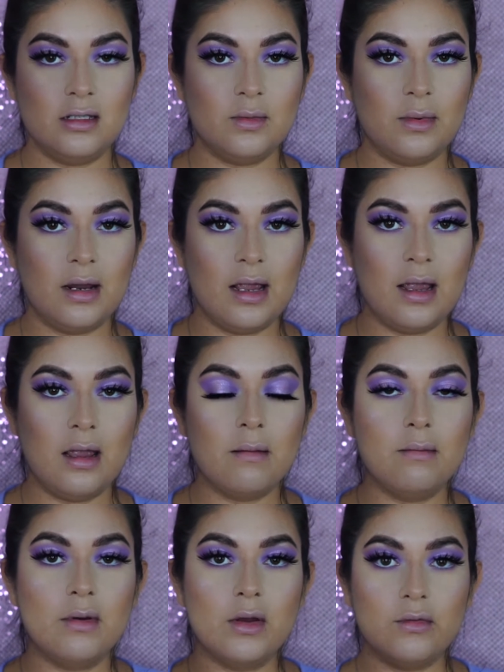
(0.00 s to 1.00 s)
spray
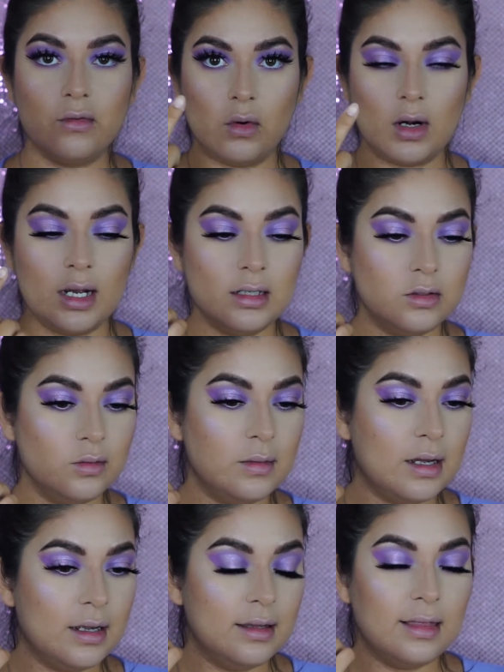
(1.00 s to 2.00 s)
before I do
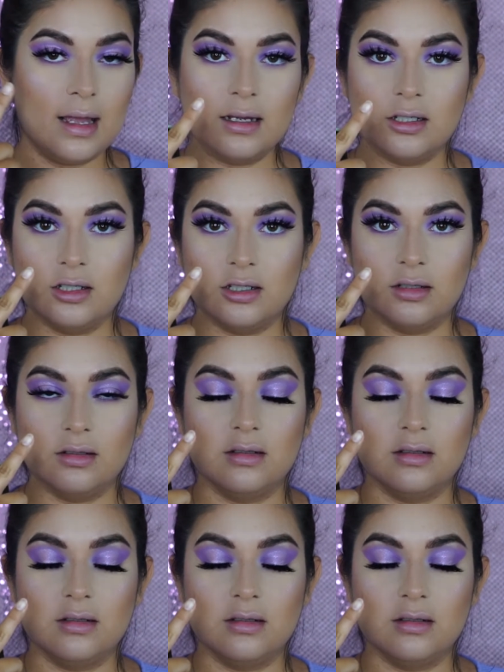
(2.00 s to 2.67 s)
my lashes.